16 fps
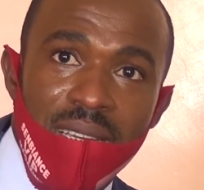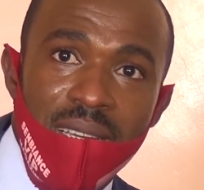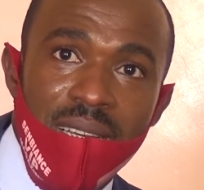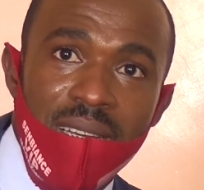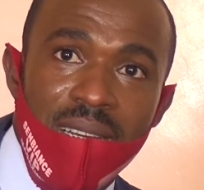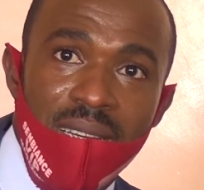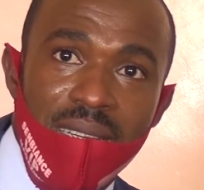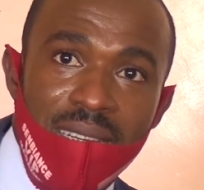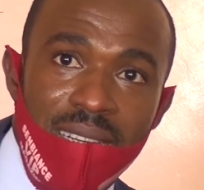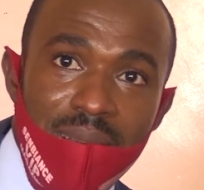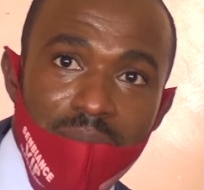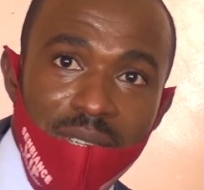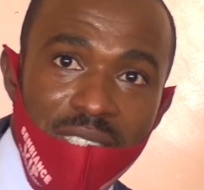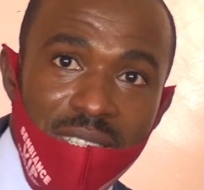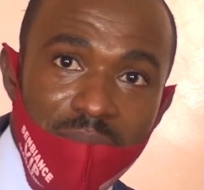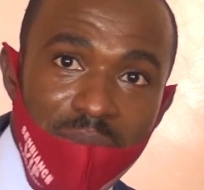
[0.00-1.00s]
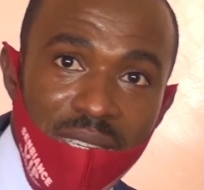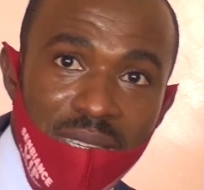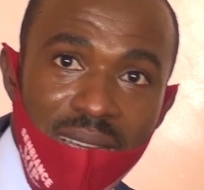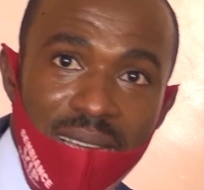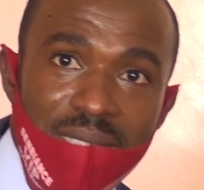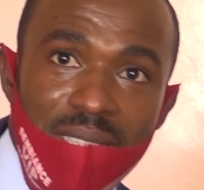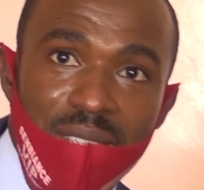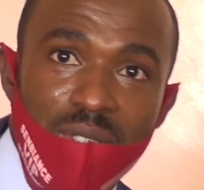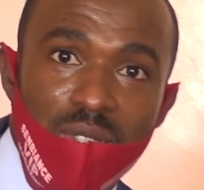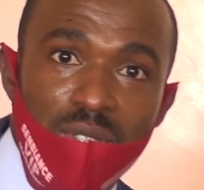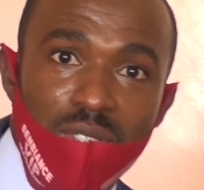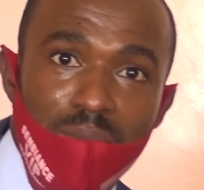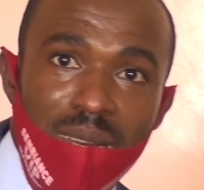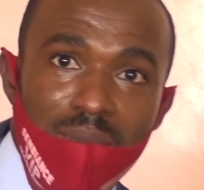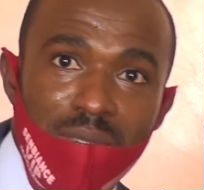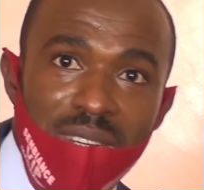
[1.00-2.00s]
I say to you,
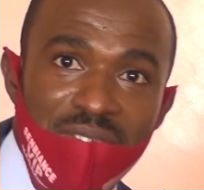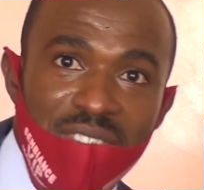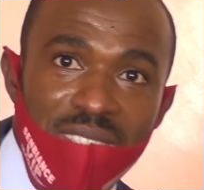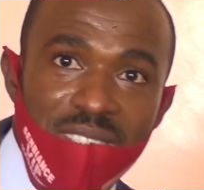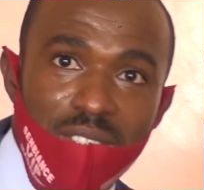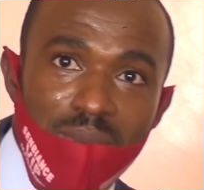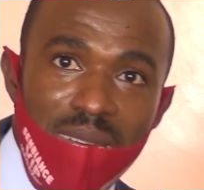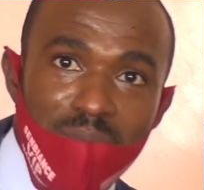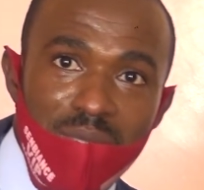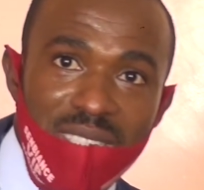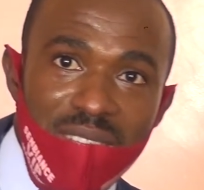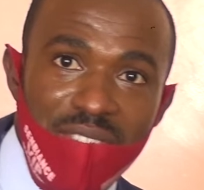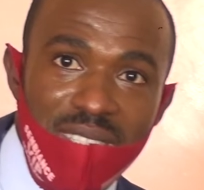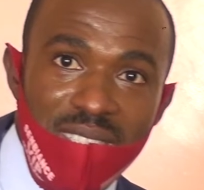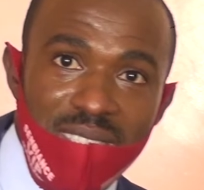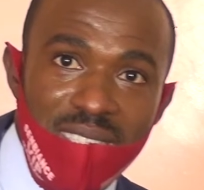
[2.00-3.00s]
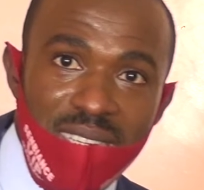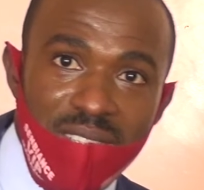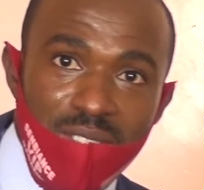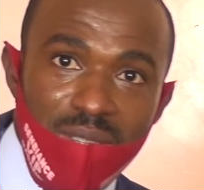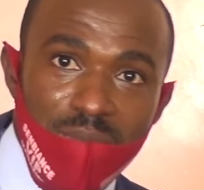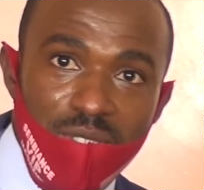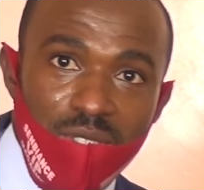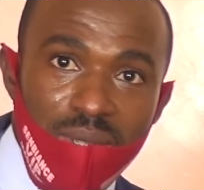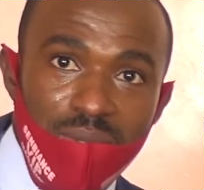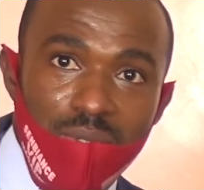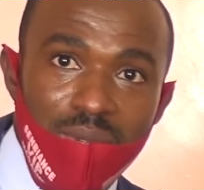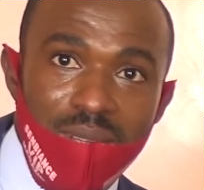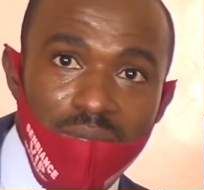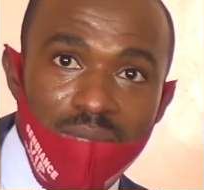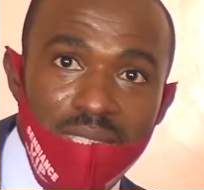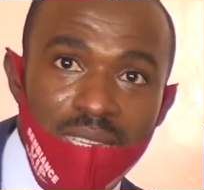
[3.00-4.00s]
the Malamona Fati, the Malamusa Fati, say, I don't know to the full
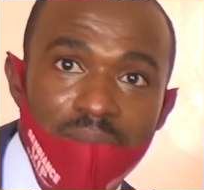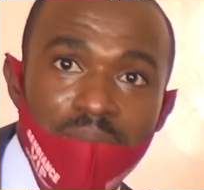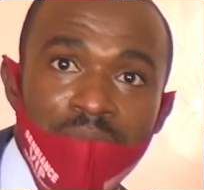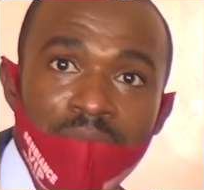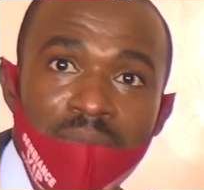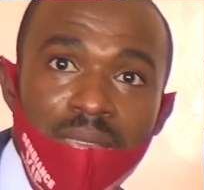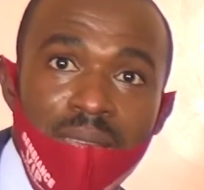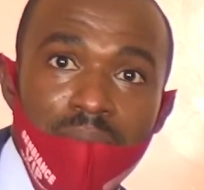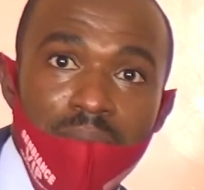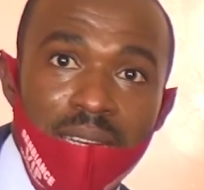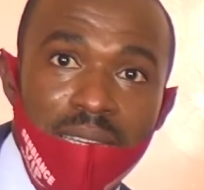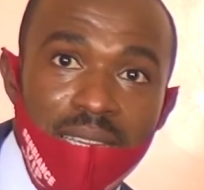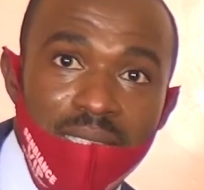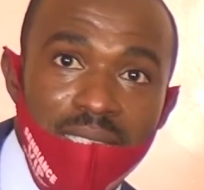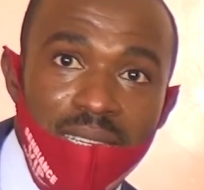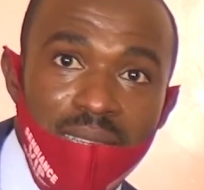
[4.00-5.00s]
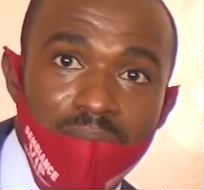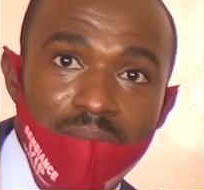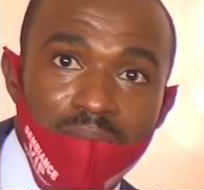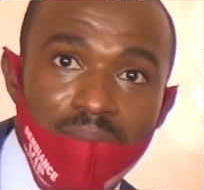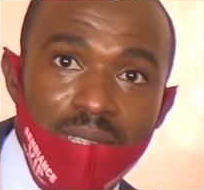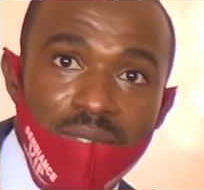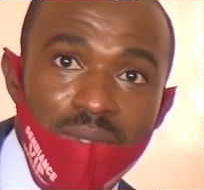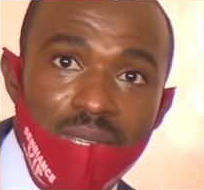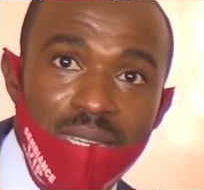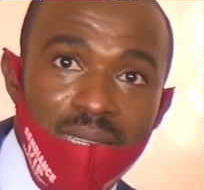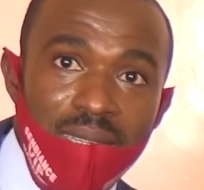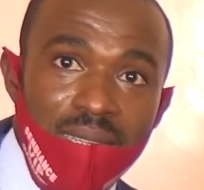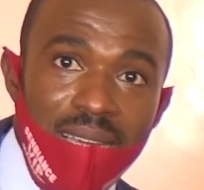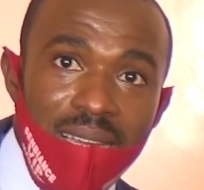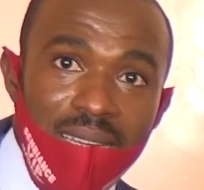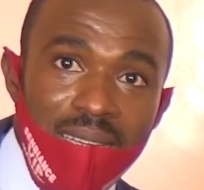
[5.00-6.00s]
house, Berikejan, Asude,
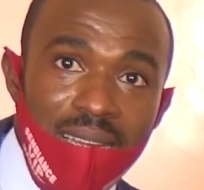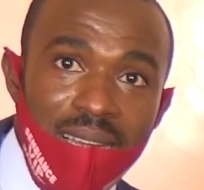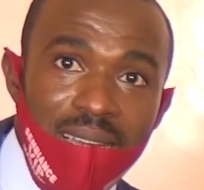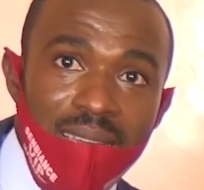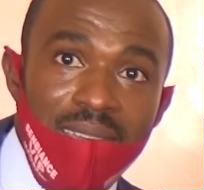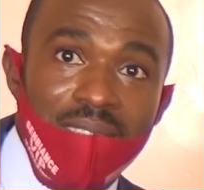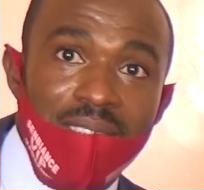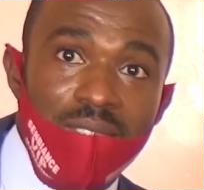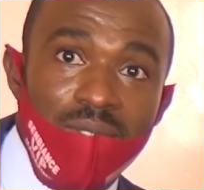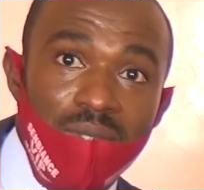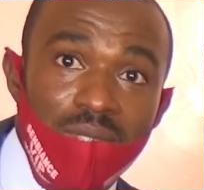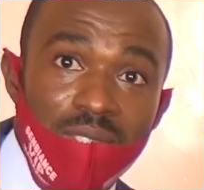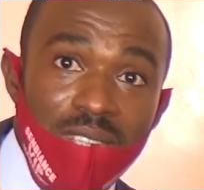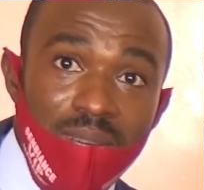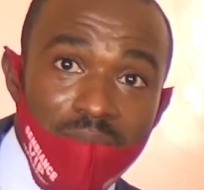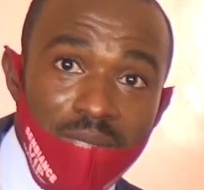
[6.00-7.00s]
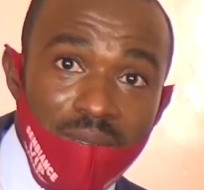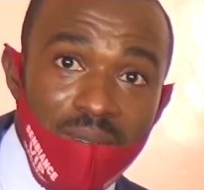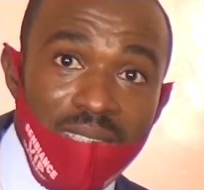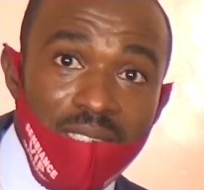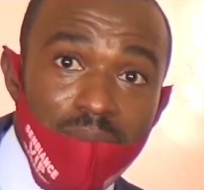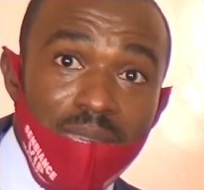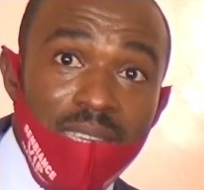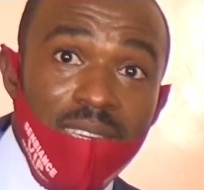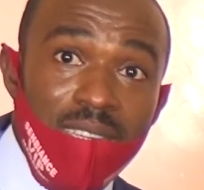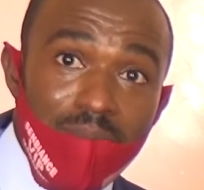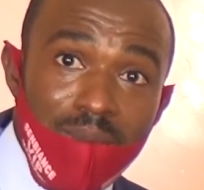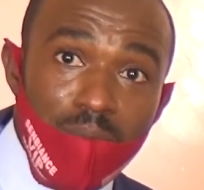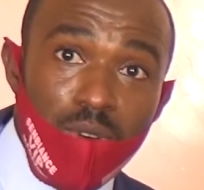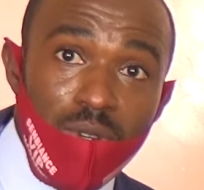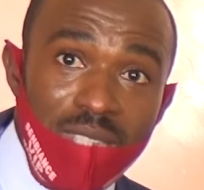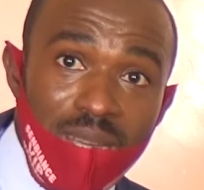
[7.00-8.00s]
Nalaga, and I say to you, Jamtan, I say,
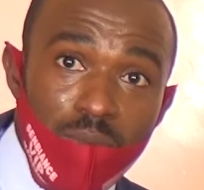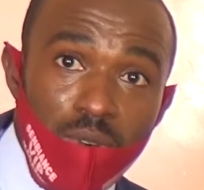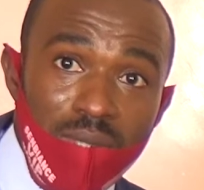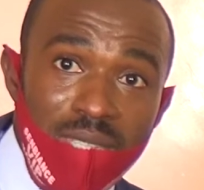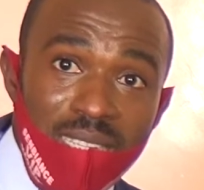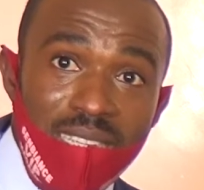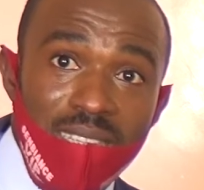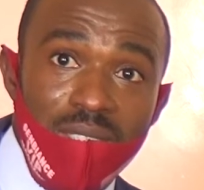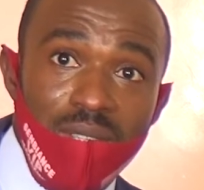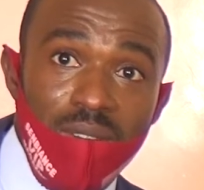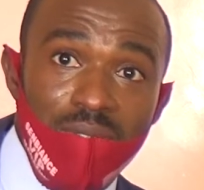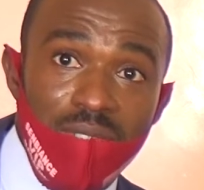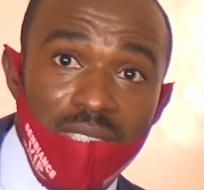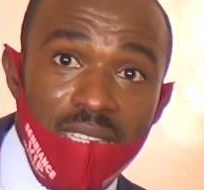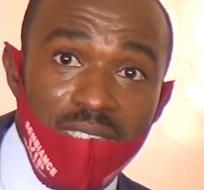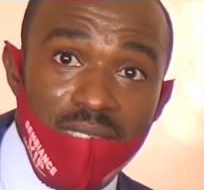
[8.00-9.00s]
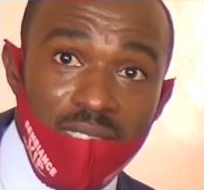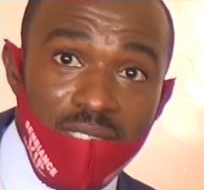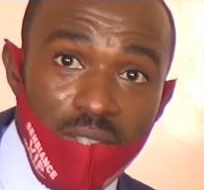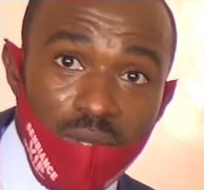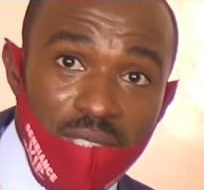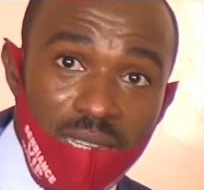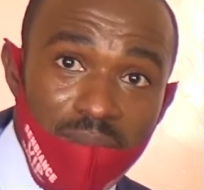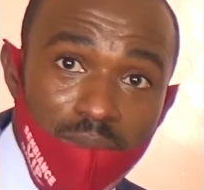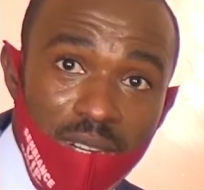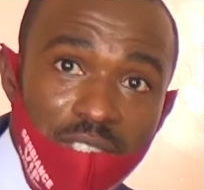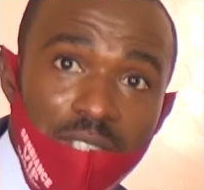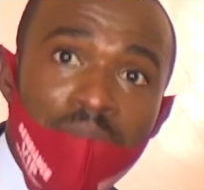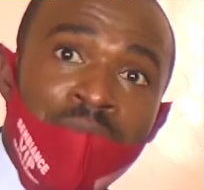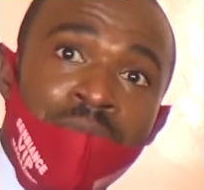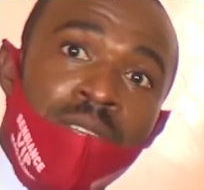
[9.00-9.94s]
Edima Moja, that is the official. So, the other much.